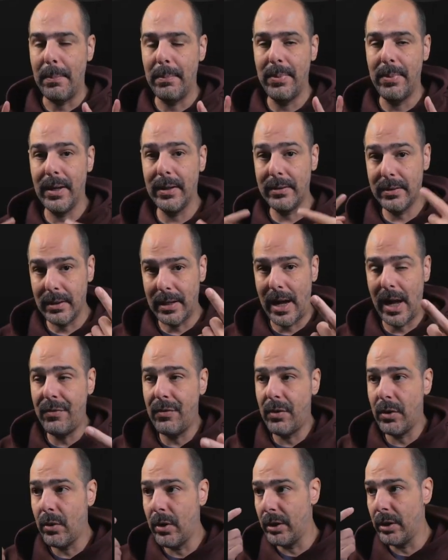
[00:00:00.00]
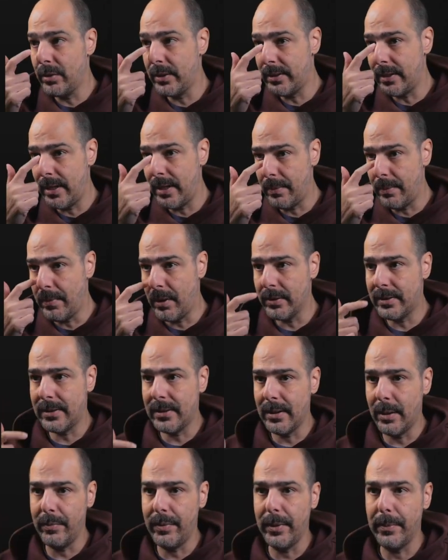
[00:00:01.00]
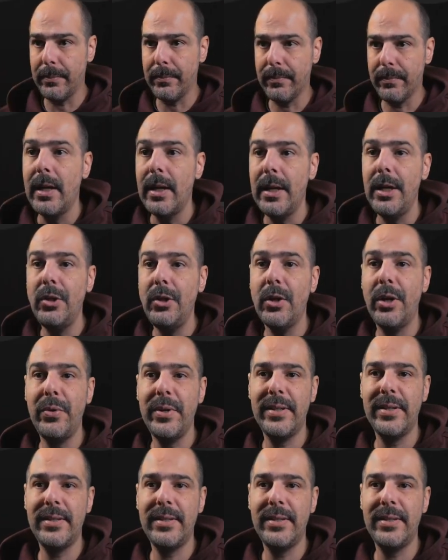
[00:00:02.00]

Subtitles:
But I forgot to say about something. In your